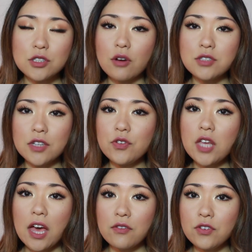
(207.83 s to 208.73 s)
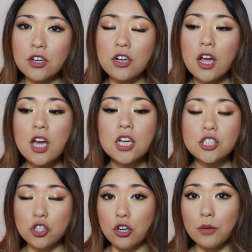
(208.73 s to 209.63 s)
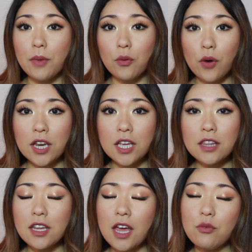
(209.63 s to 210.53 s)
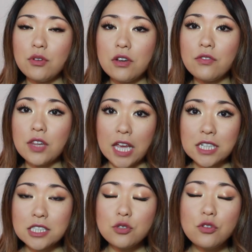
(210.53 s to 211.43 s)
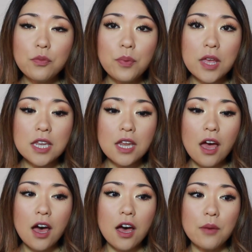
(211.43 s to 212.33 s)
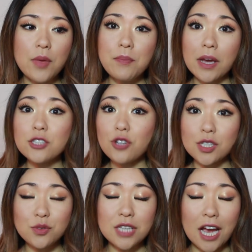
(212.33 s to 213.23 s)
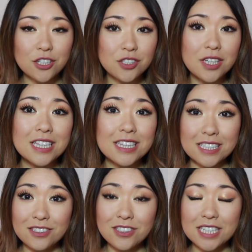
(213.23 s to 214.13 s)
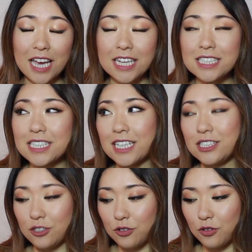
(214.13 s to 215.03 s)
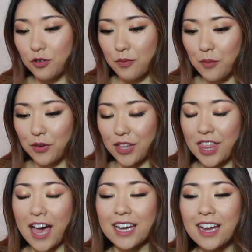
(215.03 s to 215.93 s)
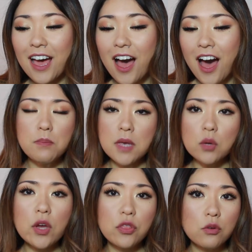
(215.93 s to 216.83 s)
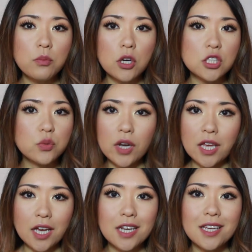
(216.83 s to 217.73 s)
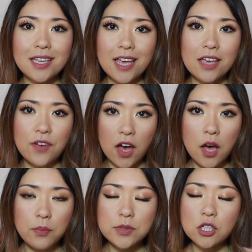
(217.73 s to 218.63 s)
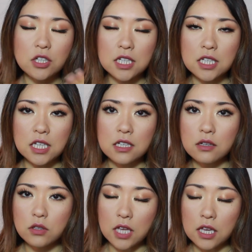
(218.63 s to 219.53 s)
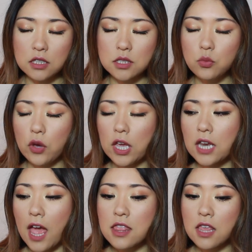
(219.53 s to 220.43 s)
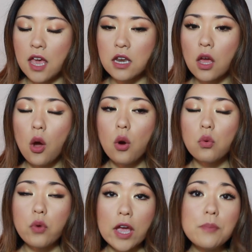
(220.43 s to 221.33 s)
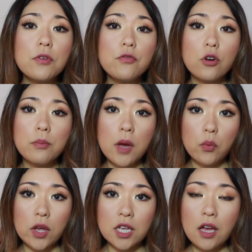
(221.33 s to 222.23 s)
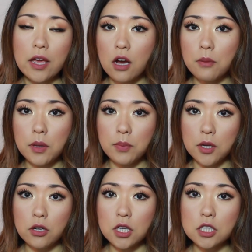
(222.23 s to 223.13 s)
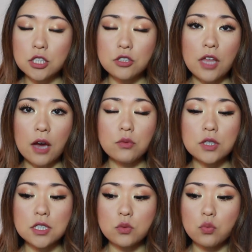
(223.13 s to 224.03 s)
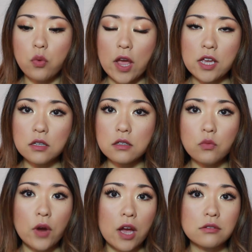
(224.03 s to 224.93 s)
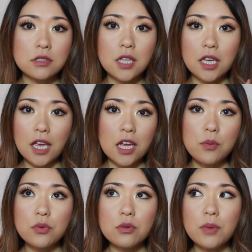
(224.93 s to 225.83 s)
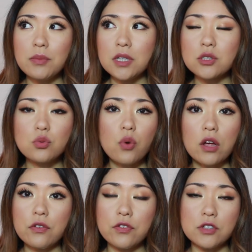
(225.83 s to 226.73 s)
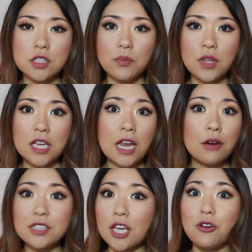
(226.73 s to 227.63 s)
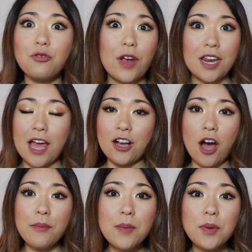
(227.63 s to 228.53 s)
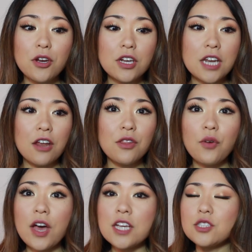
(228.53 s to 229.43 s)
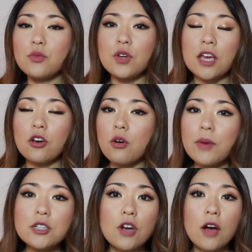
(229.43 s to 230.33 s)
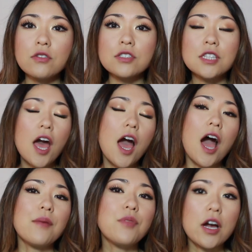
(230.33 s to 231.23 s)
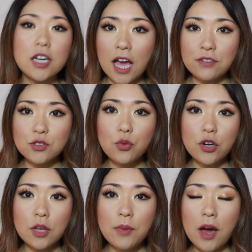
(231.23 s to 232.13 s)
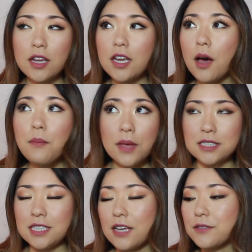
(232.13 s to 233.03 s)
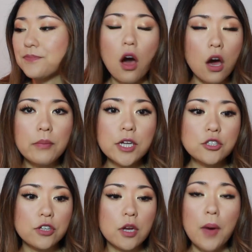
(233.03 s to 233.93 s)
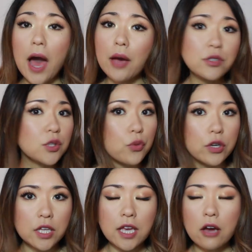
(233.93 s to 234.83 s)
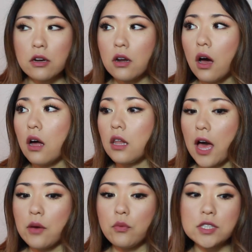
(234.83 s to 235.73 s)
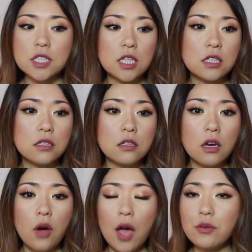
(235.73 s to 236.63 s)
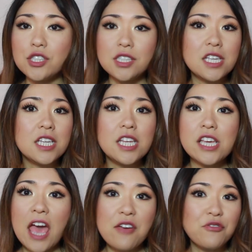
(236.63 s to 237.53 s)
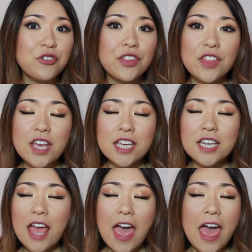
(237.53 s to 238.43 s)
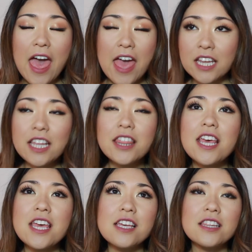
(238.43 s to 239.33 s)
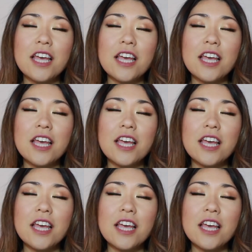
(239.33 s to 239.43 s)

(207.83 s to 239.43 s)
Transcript: So I was definitely heavier during my wedding than I would have liked to have been. Um, and my dress was actually a little tight. I do remember that. Midway through March is when I kind of gave up, started eating, gaining some weight. And then right before my wedding, I got my period. So that was right around like April, maybe 12th or something. And I was like, great, I got my period out of the way. So when I go on my travels, I'm not gonna have to worry about it. Amazing. On my trip, I wasn't working out at all. I wasn't, you know, I was just eating everything and anything.